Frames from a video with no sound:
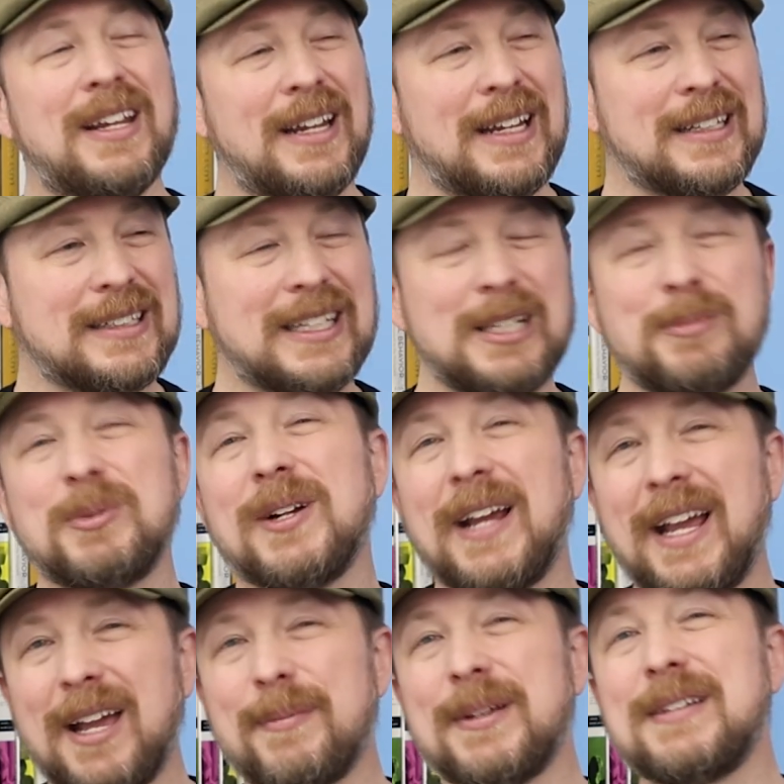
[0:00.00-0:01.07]
and keep your
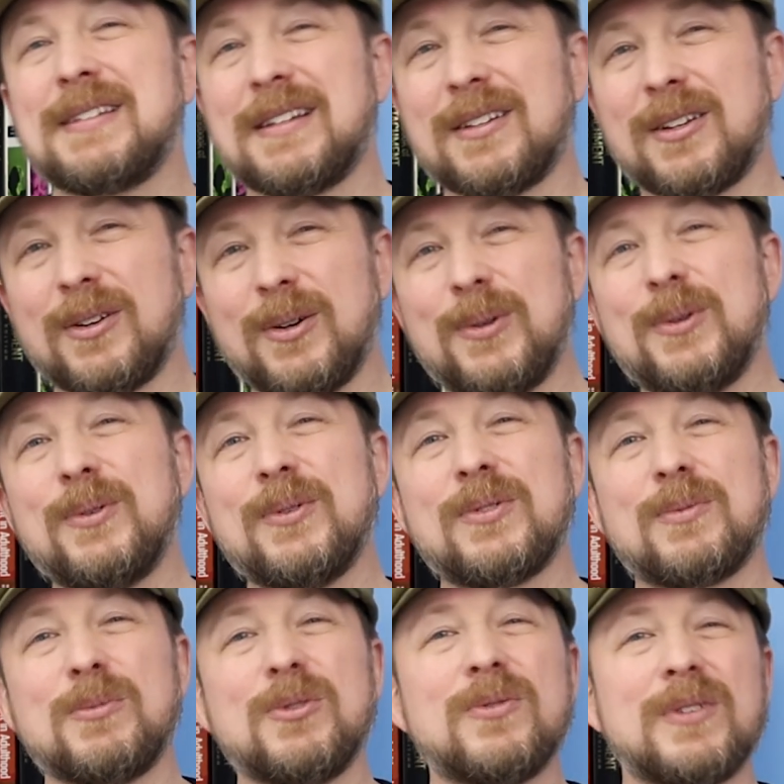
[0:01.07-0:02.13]
habits and
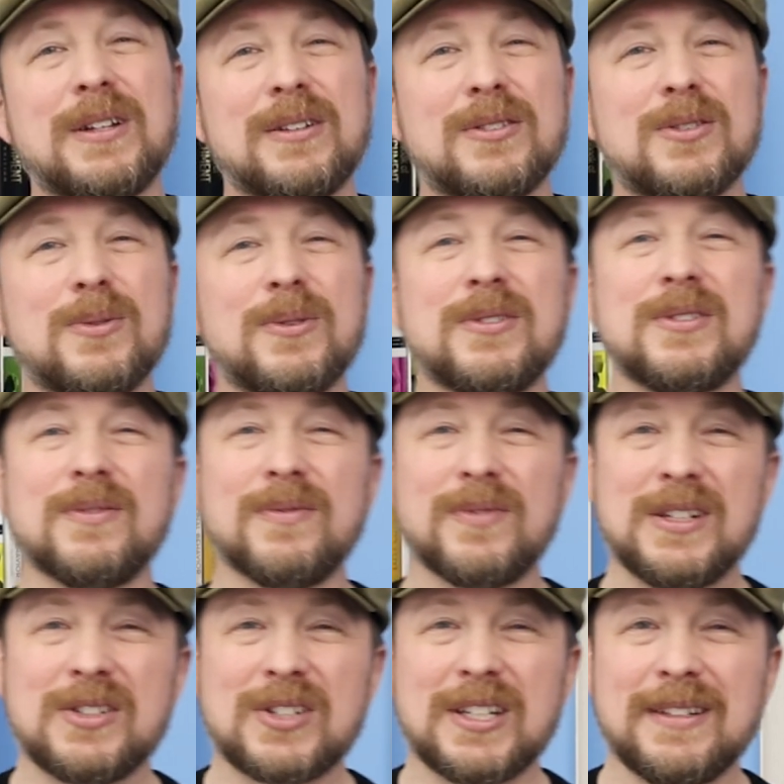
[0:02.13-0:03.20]
goals moving towards your
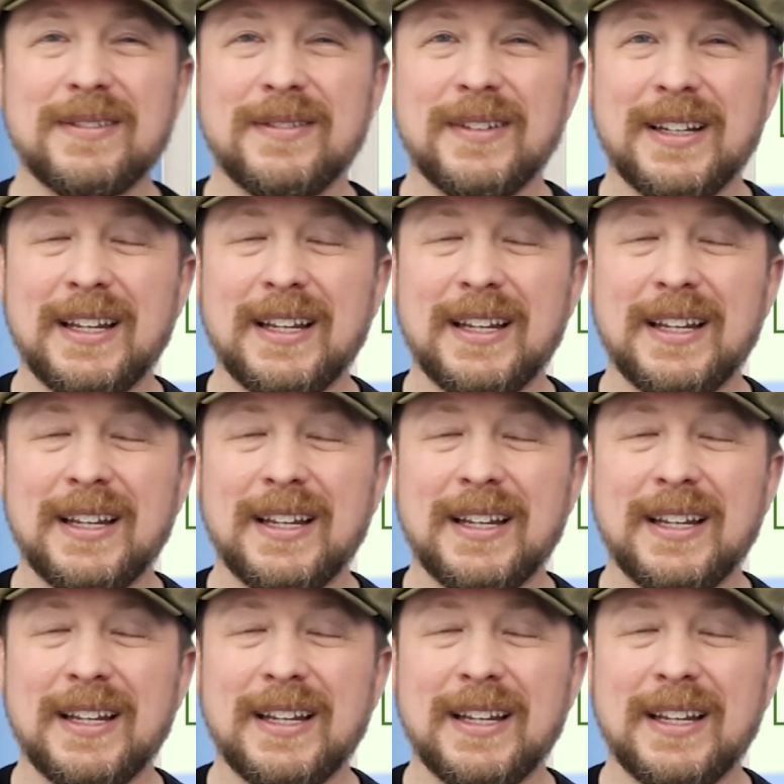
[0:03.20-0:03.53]
vision.